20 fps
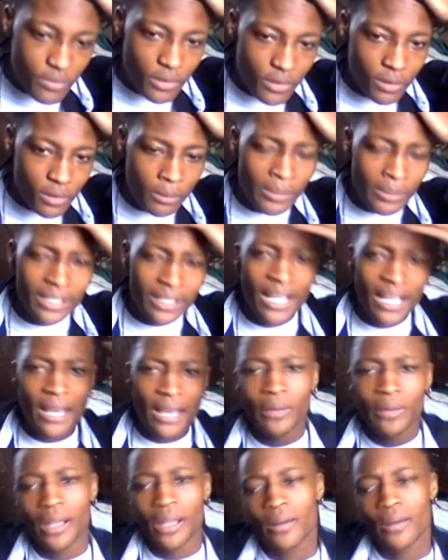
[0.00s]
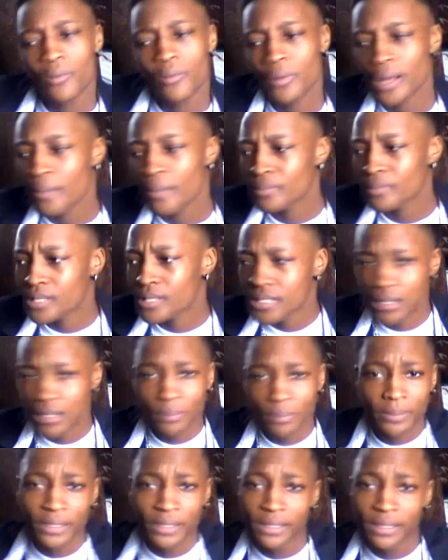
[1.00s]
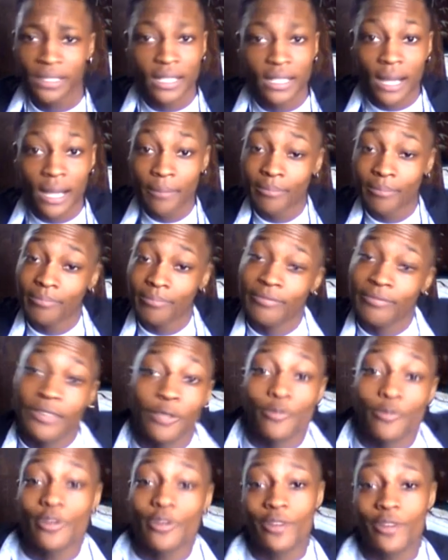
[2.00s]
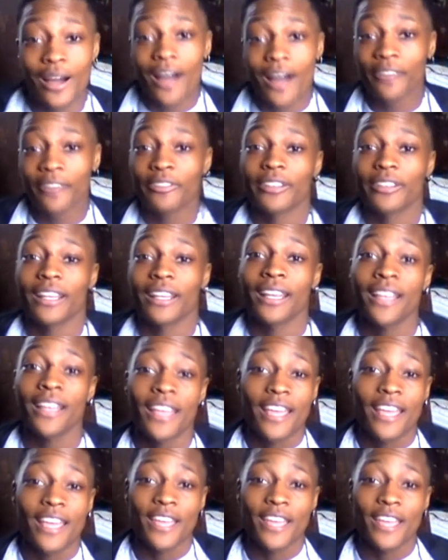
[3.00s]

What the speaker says: but yeah, when I'm just completely, I'm feeling real confident,